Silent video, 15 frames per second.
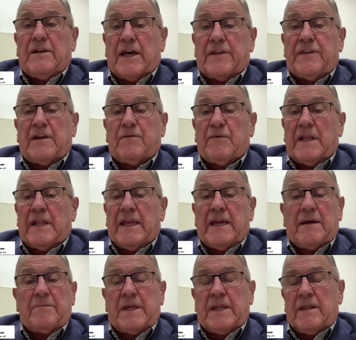nothing really.
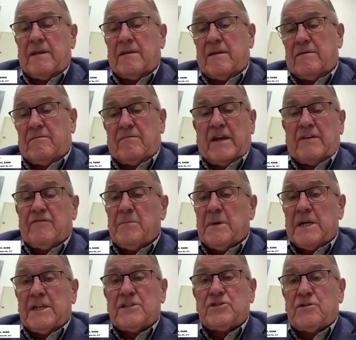I mean,
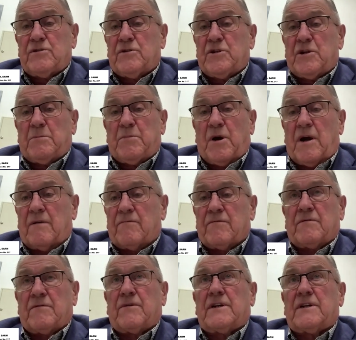everybody's doing their part.
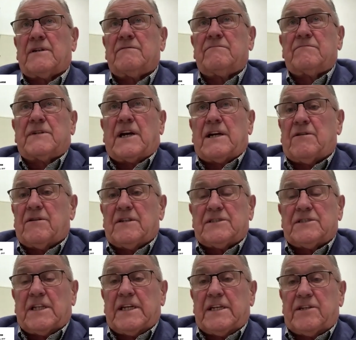We're working
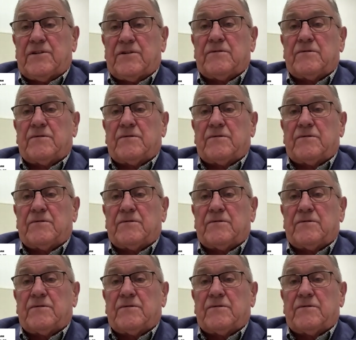tirelessly to